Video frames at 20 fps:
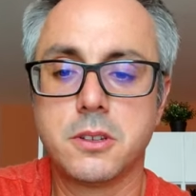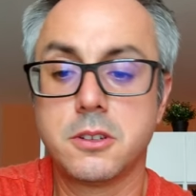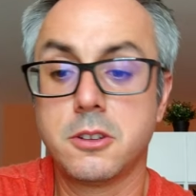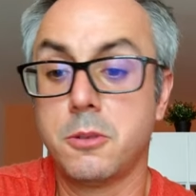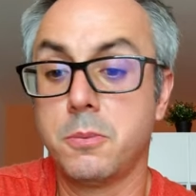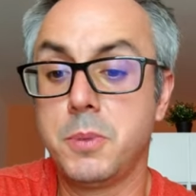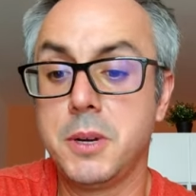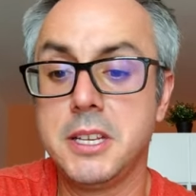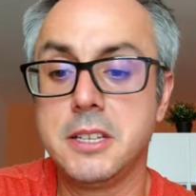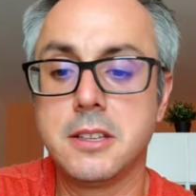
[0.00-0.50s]

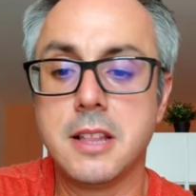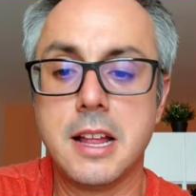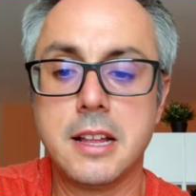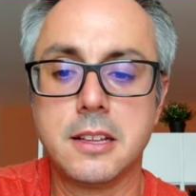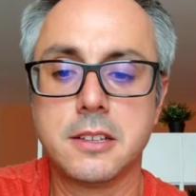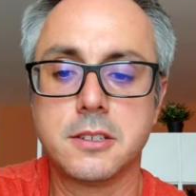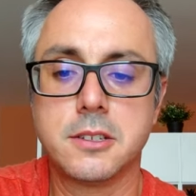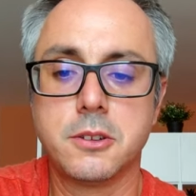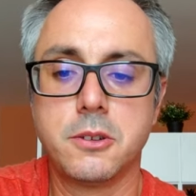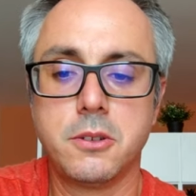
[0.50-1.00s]
So please let
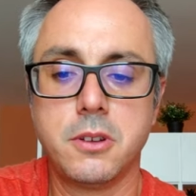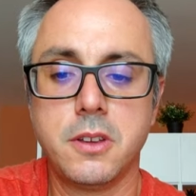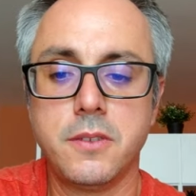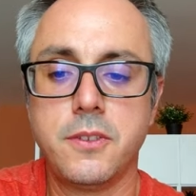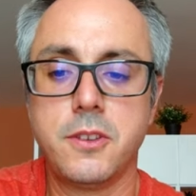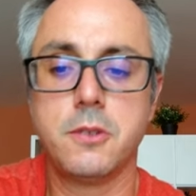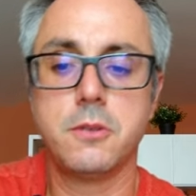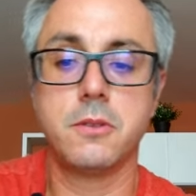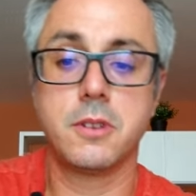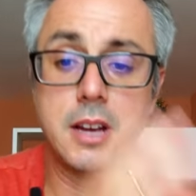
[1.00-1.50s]
us know
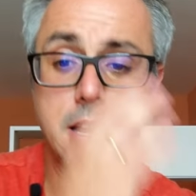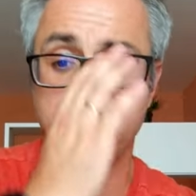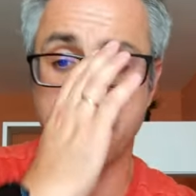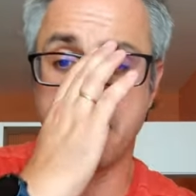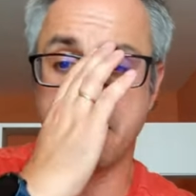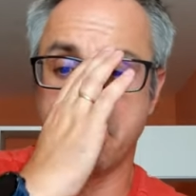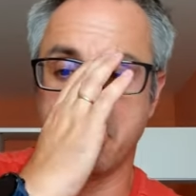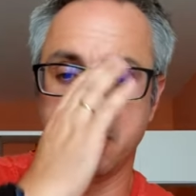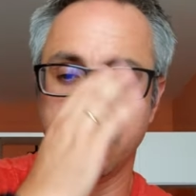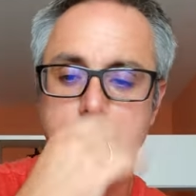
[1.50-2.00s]
if you come
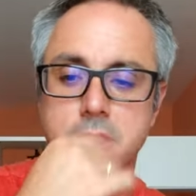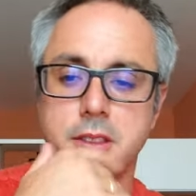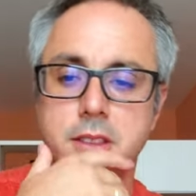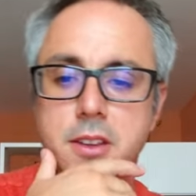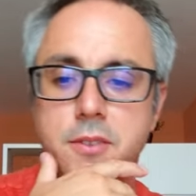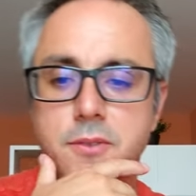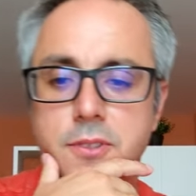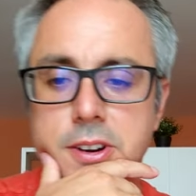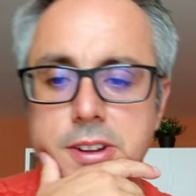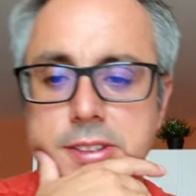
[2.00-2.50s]
up with
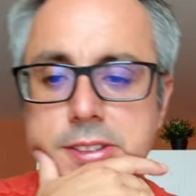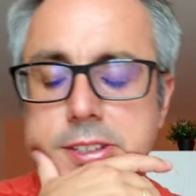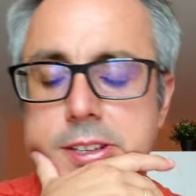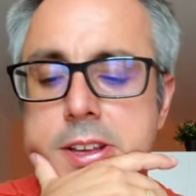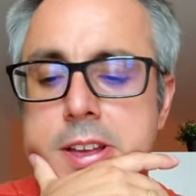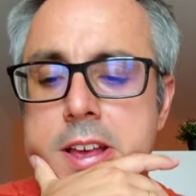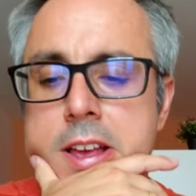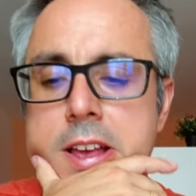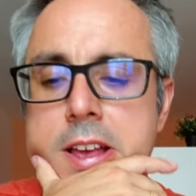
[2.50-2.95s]
different